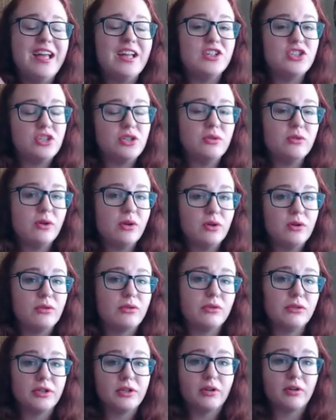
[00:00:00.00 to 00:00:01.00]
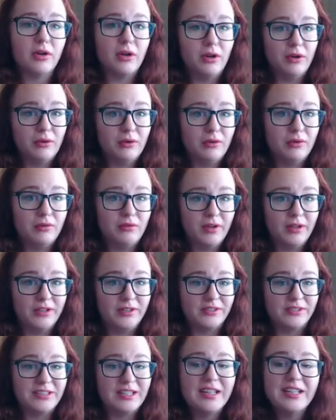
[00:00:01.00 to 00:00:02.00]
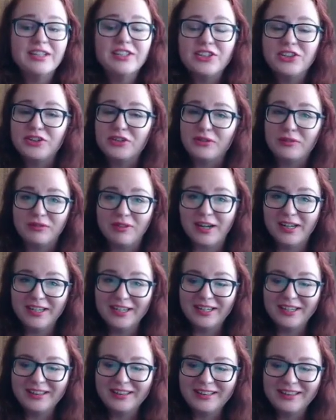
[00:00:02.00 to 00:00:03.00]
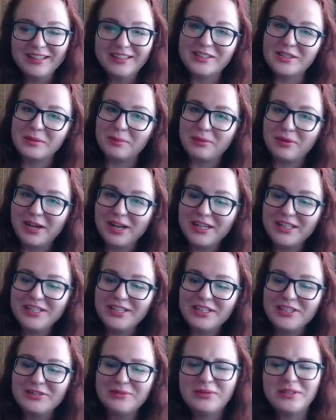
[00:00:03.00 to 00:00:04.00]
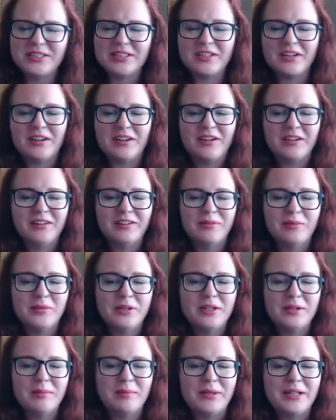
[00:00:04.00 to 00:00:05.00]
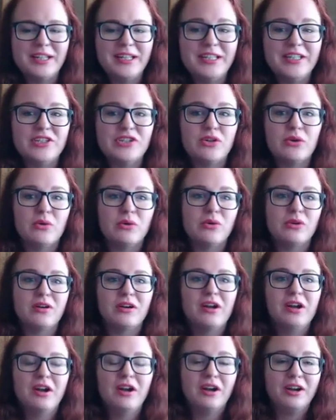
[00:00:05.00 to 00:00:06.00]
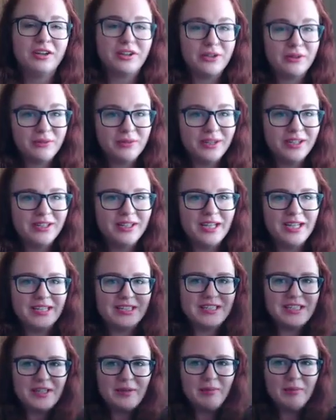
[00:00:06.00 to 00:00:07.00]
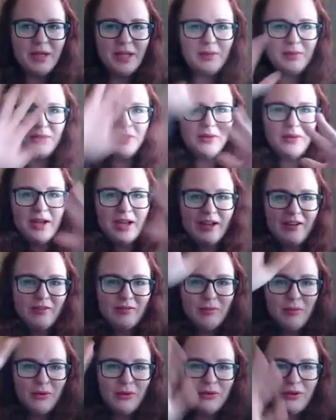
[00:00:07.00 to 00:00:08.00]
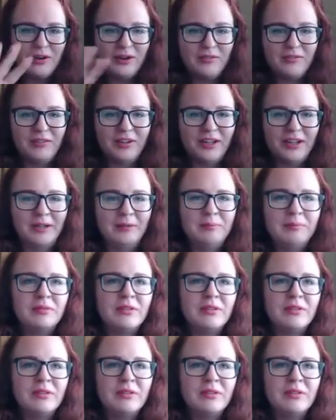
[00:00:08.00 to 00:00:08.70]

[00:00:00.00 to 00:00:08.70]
as you go through your own funnels. Did you find anything that surprised you? Was it all in one piece? Or are you realizing maybe you have more of a,